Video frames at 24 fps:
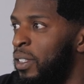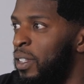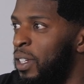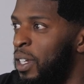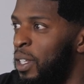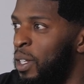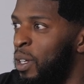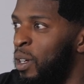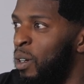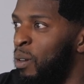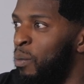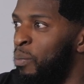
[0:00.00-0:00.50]

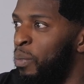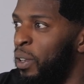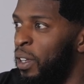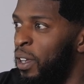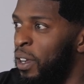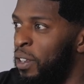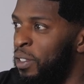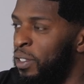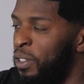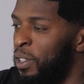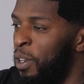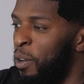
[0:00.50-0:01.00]

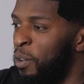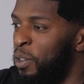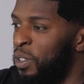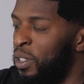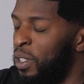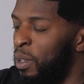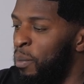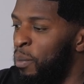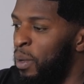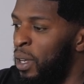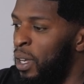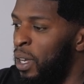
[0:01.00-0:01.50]
because
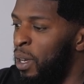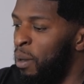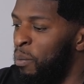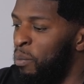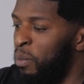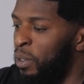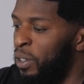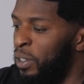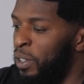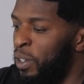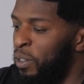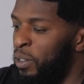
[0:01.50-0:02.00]
there's some,
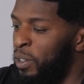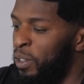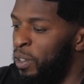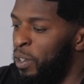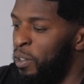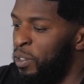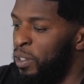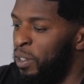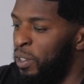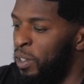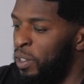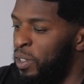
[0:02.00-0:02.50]

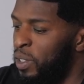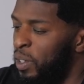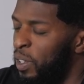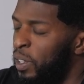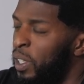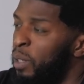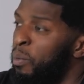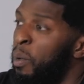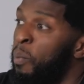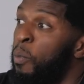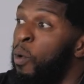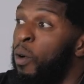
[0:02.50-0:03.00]
it's a
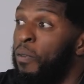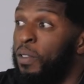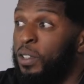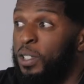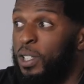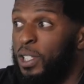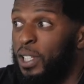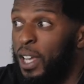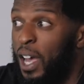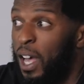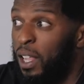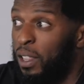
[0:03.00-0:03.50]
little bit more of a
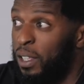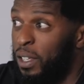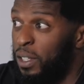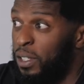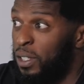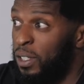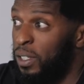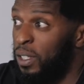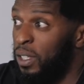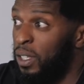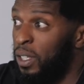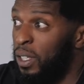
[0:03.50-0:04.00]

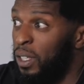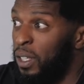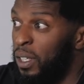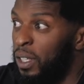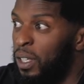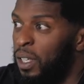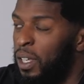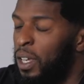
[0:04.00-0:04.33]
challenge. Yeah.